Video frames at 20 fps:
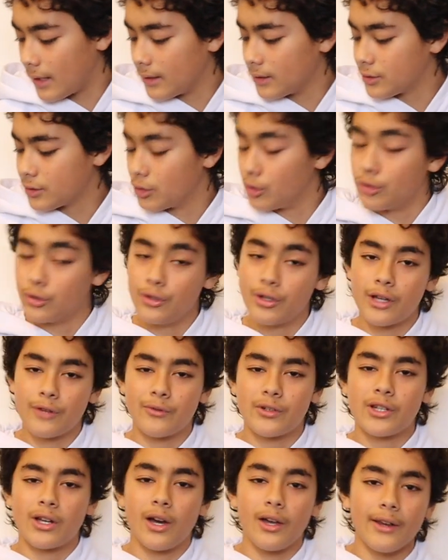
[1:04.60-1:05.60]
so you can
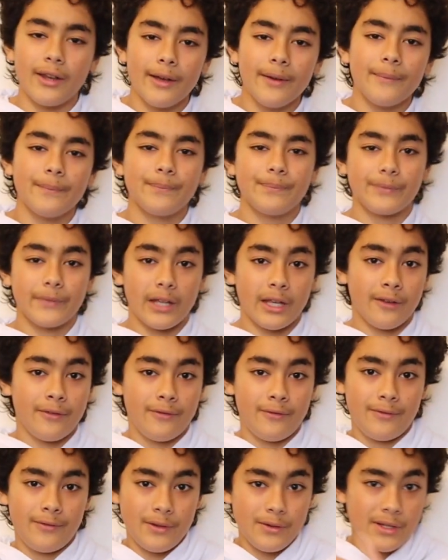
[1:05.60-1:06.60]
return it
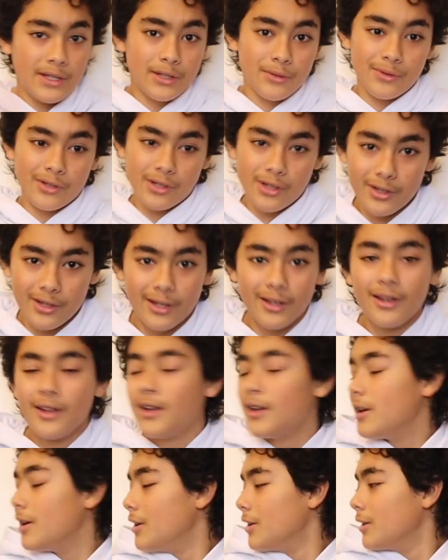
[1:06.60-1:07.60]
if you need to return it.
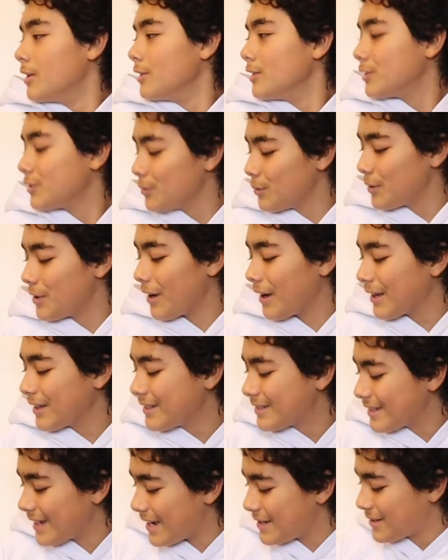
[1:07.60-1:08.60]
So
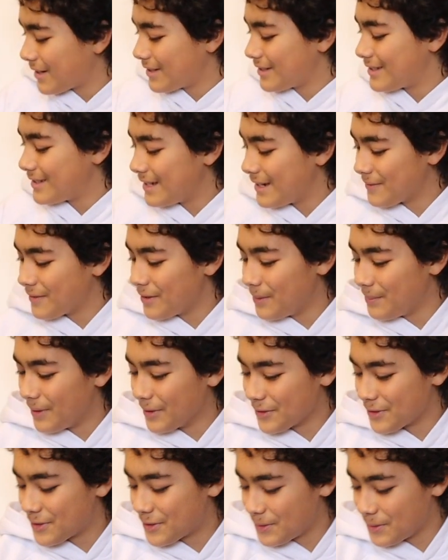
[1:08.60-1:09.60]
guys, as you can see, I've got a
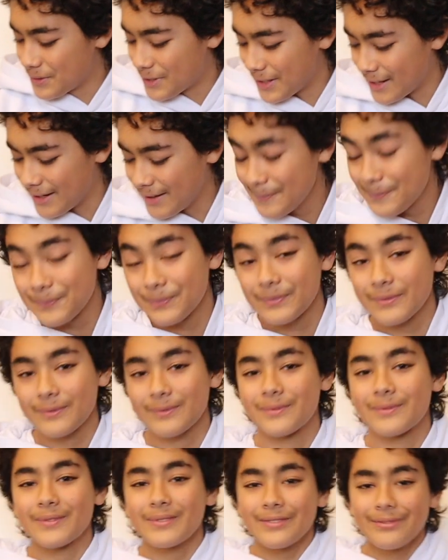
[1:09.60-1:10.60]
bunch of shoes here,
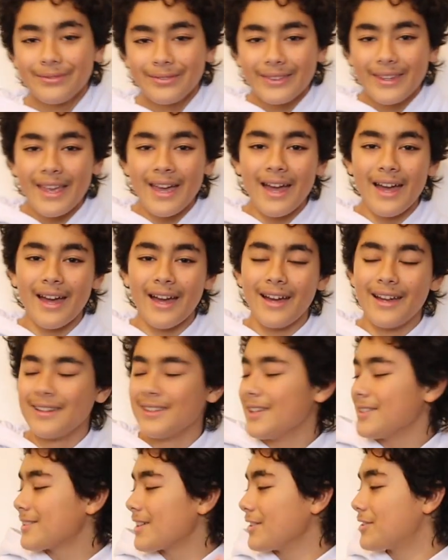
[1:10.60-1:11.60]
and
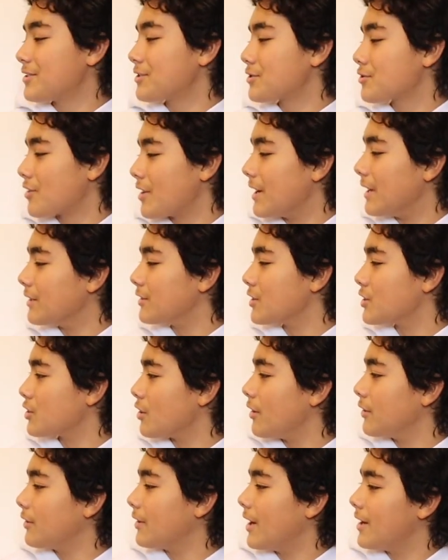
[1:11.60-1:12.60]
let's get straight into
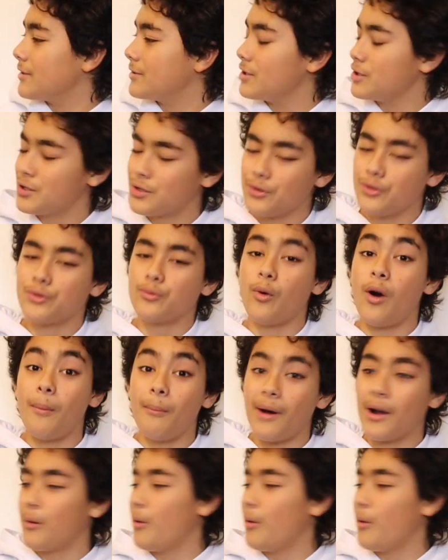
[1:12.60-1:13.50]
showing you guys these shoes one by